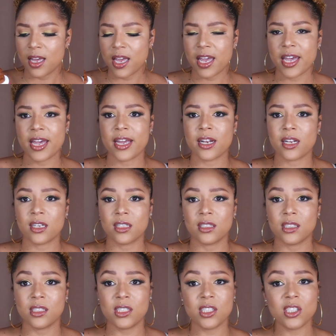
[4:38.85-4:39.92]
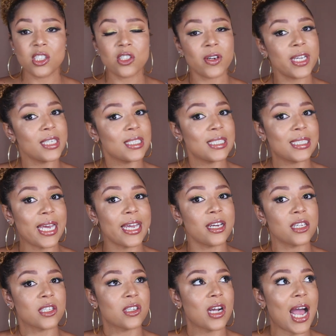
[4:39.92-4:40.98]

And this is a great detangler.